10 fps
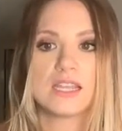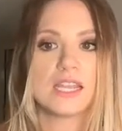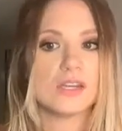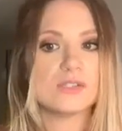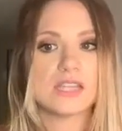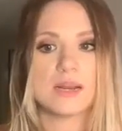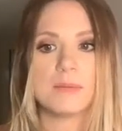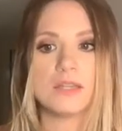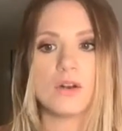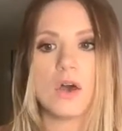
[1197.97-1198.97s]
Can you set
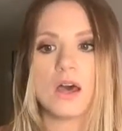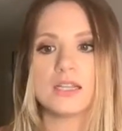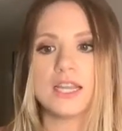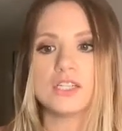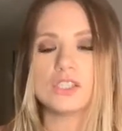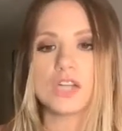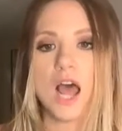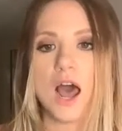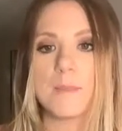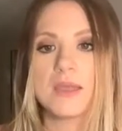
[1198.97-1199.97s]
up a little online
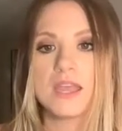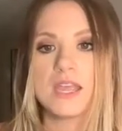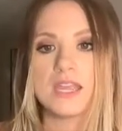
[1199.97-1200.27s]
shop?